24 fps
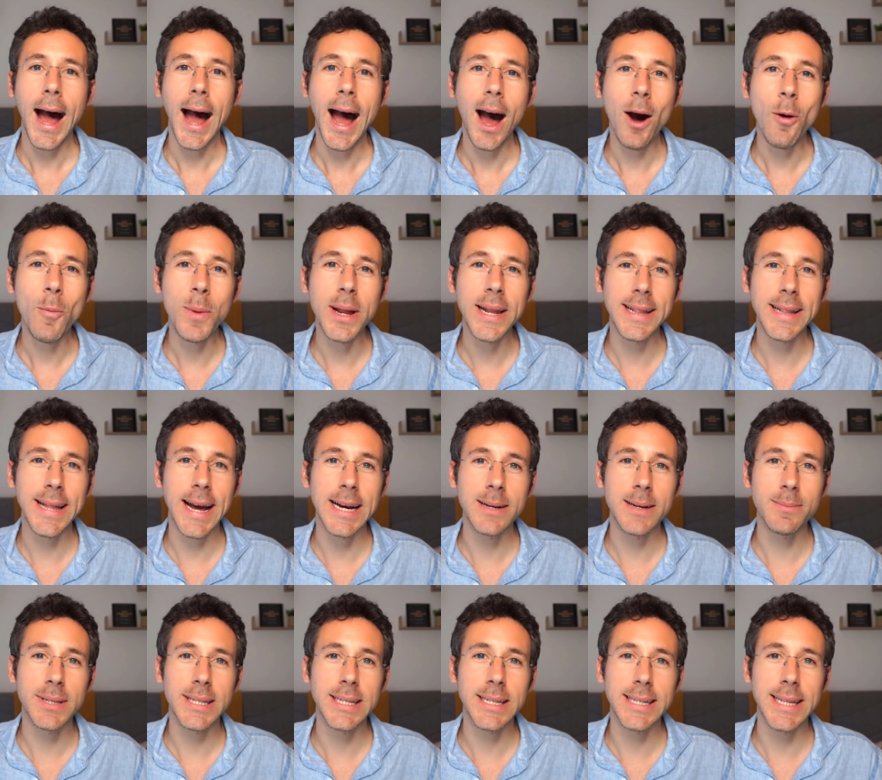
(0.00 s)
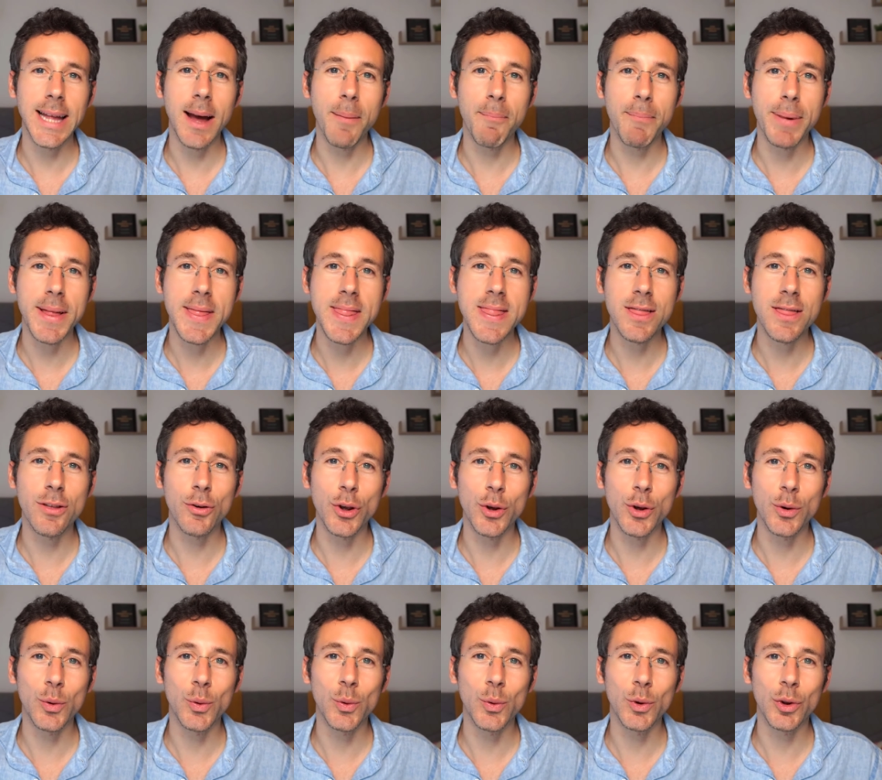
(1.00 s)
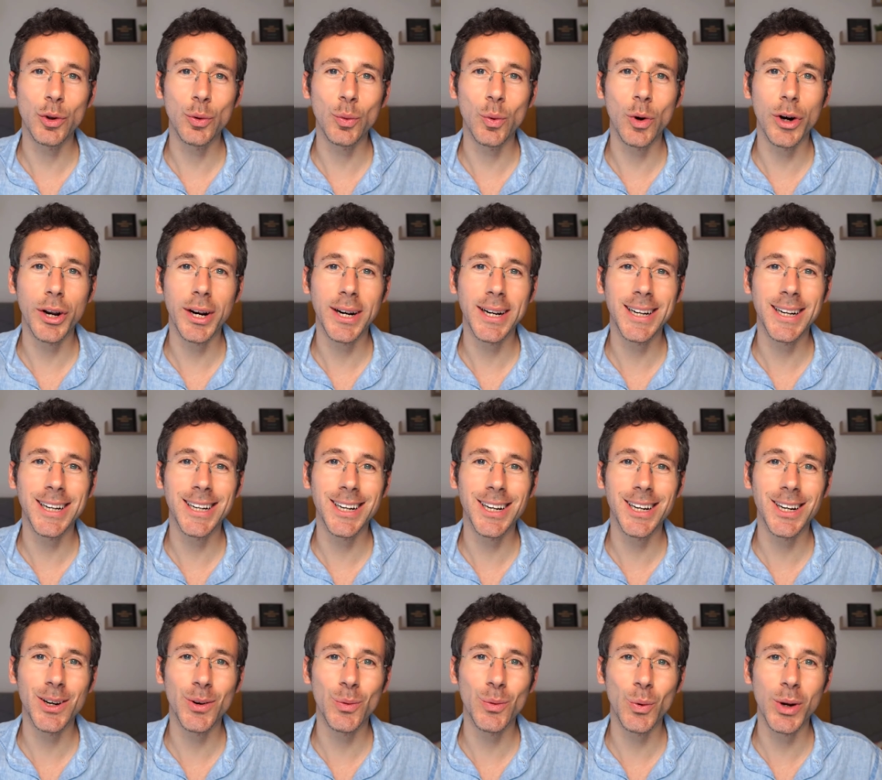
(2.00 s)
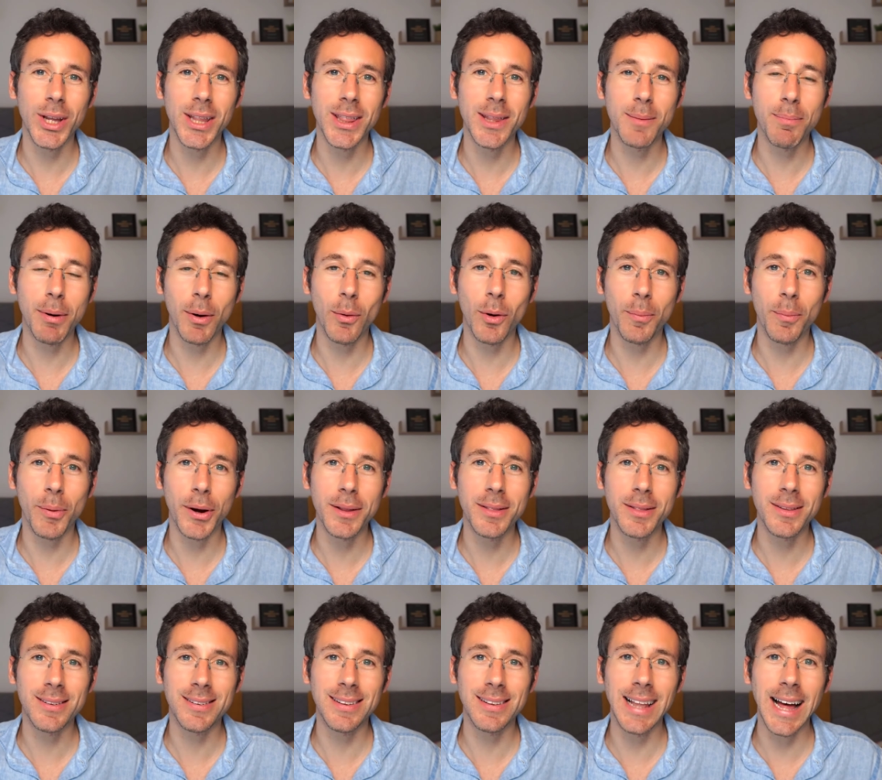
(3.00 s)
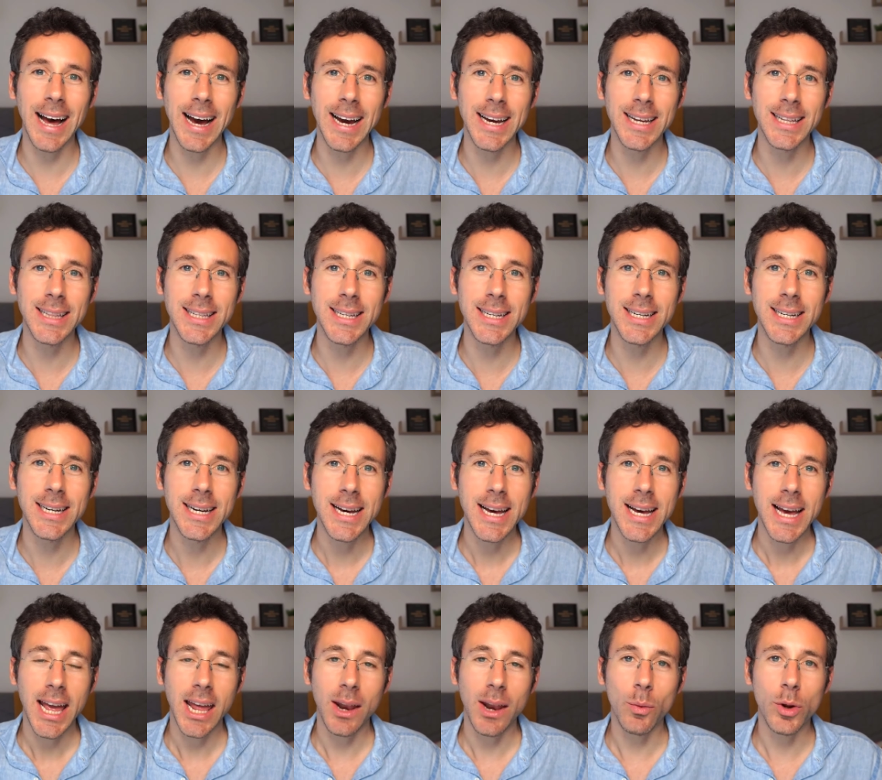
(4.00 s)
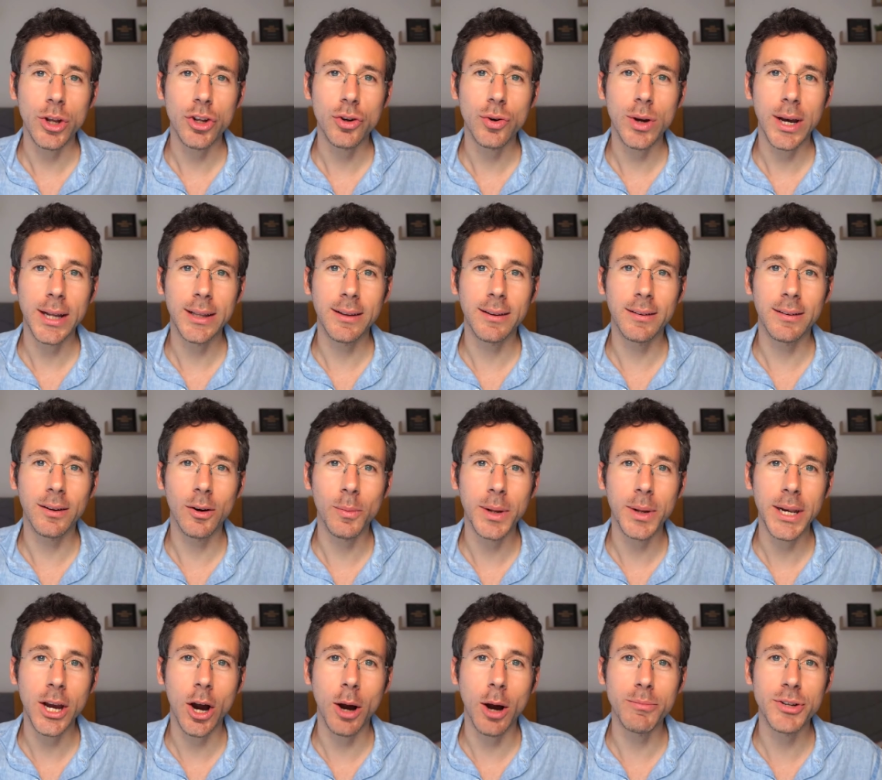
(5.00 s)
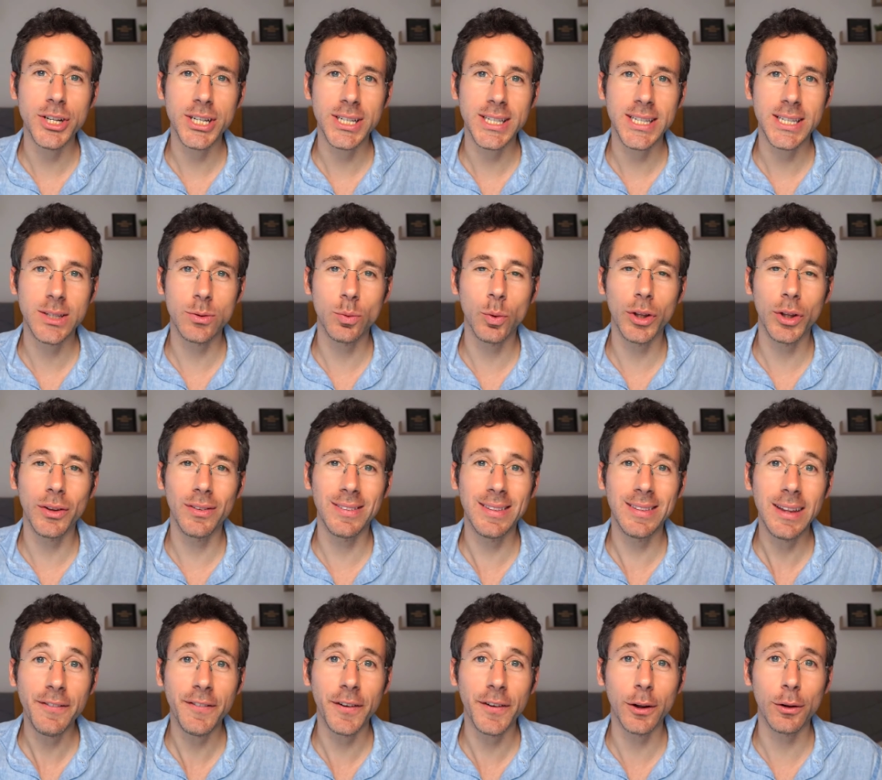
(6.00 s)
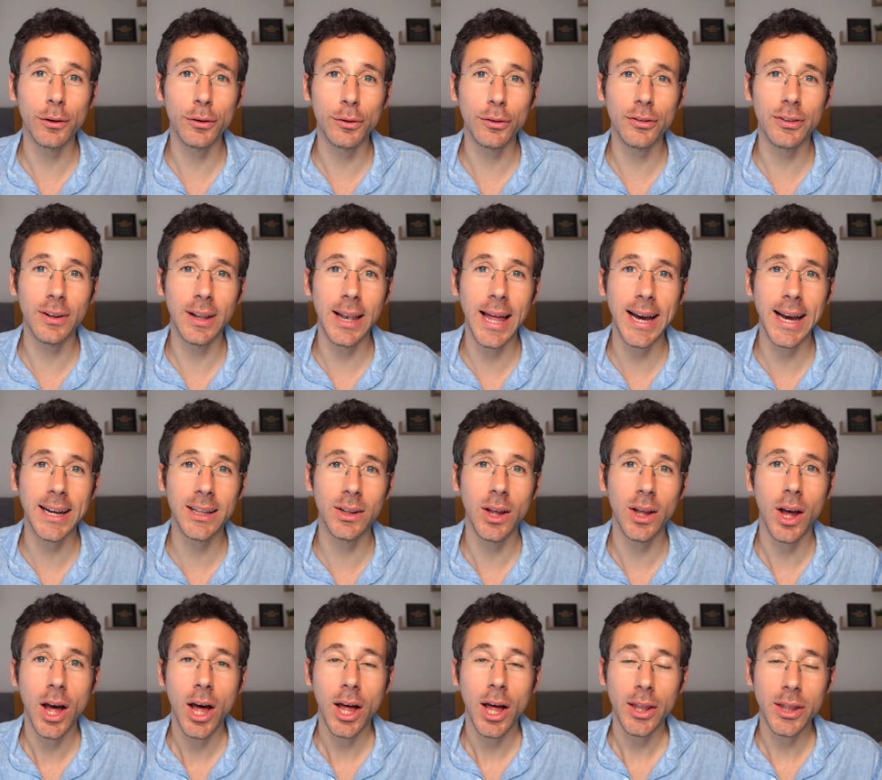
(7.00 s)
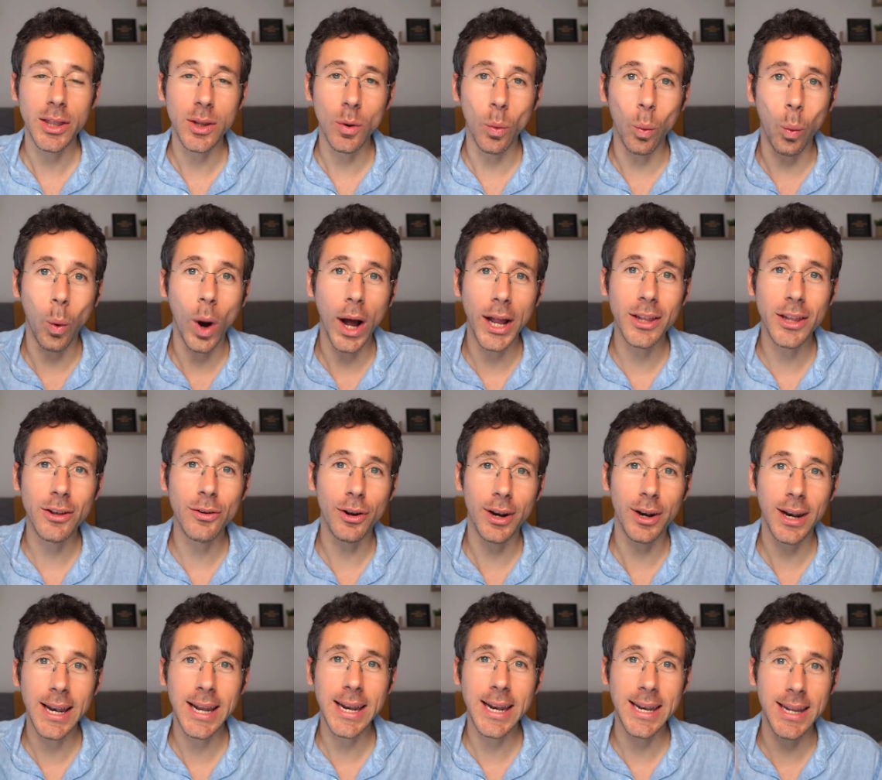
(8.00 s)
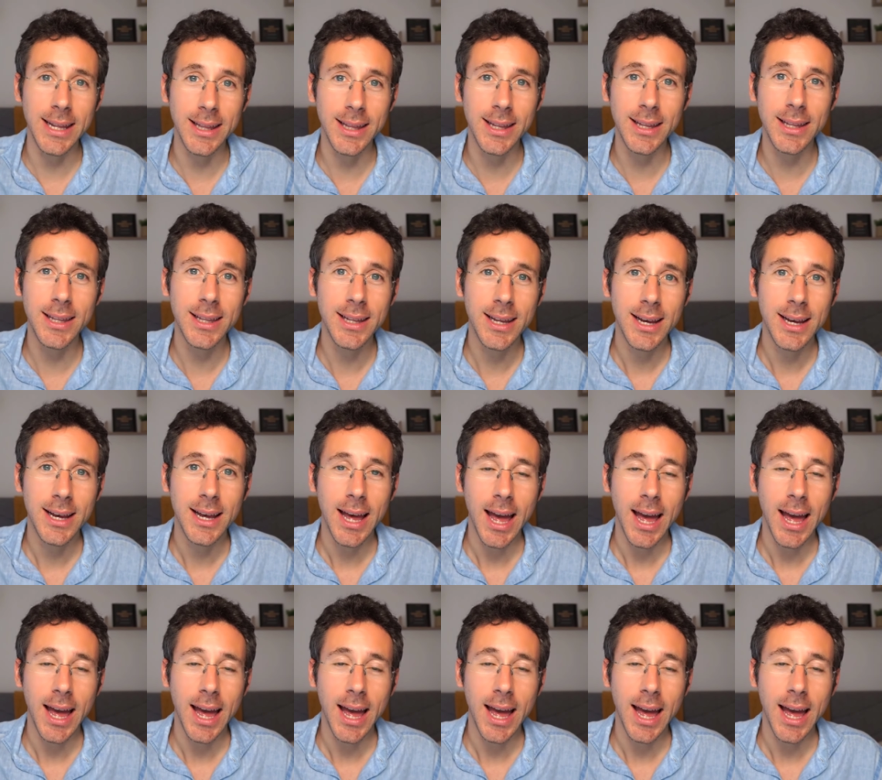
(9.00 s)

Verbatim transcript: How many times it happened to you to work with the PowerPoint slide in which you had so many objects it was difficult to select the one you really needed,